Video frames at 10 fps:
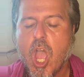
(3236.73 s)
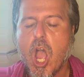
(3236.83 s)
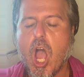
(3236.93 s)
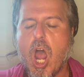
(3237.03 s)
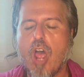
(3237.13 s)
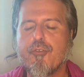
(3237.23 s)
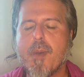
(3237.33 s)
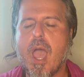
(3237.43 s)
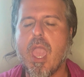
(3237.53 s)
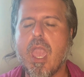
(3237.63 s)
all of
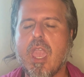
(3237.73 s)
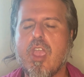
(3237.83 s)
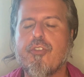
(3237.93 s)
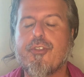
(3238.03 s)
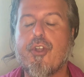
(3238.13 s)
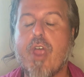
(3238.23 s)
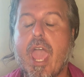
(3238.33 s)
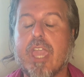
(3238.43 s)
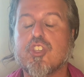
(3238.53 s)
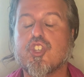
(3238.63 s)
my
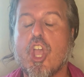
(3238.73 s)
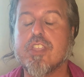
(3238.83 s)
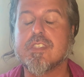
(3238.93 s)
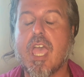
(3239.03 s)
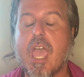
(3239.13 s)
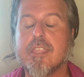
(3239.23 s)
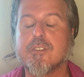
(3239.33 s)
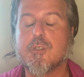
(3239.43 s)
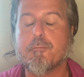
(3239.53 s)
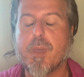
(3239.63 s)
interactions and
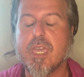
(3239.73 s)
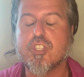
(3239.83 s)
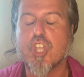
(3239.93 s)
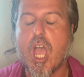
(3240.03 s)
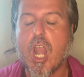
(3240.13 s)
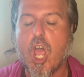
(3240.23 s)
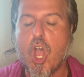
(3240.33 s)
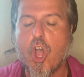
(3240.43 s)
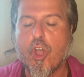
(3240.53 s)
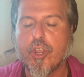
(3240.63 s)
speech
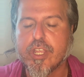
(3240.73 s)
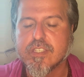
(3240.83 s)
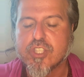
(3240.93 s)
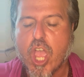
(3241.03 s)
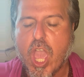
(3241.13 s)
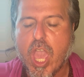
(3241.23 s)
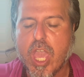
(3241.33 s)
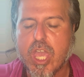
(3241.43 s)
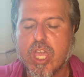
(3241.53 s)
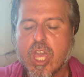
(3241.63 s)
along this
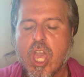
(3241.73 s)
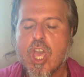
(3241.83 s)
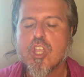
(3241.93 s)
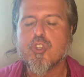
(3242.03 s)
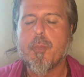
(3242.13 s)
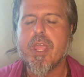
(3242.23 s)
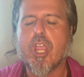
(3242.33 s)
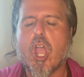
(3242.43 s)
day, to bring